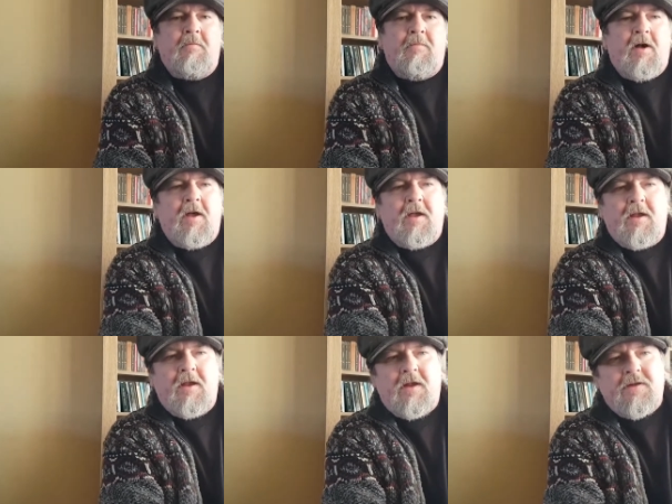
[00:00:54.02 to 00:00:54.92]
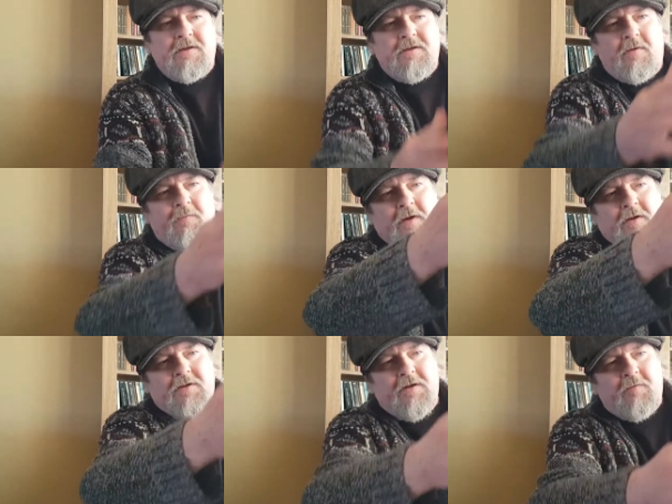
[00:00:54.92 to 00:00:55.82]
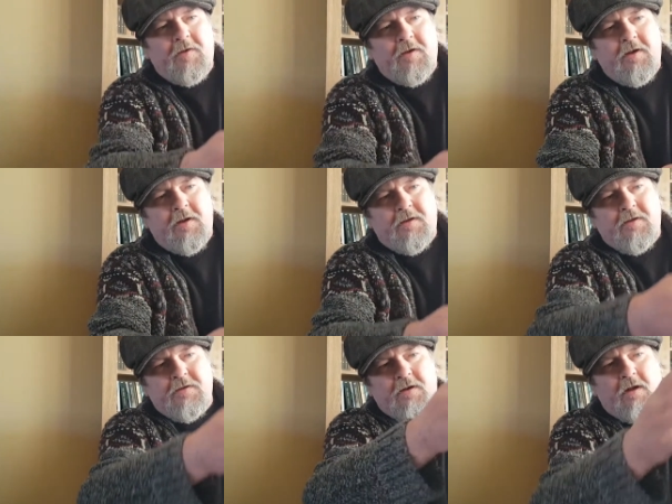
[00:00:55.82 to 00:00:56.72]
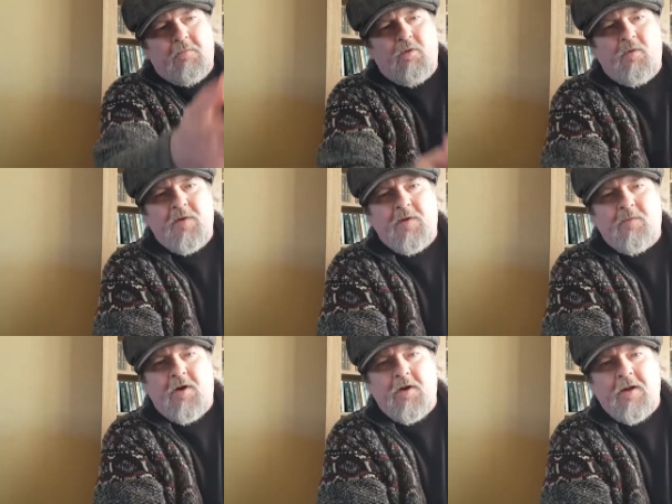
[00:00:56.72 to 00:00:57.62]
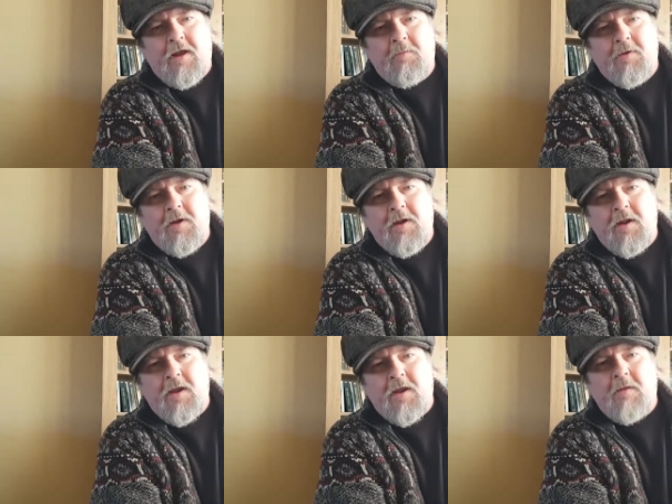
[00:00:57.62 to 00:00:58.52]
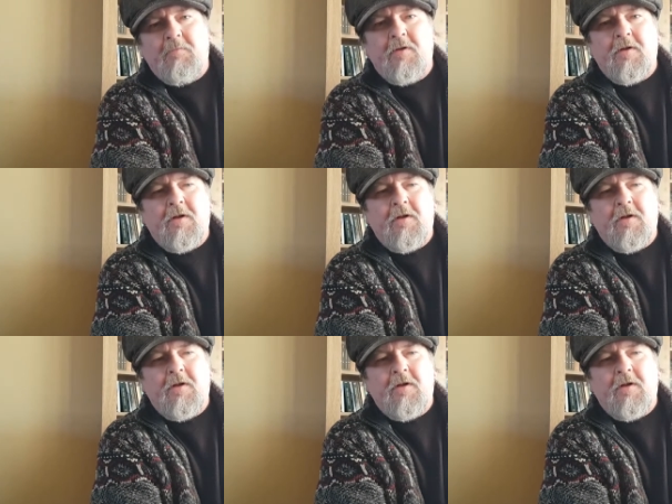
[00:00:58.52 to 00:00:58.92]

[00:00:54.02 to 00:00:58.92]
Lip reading: by the thickness of it, there's a lot more than a vinyl album in there, but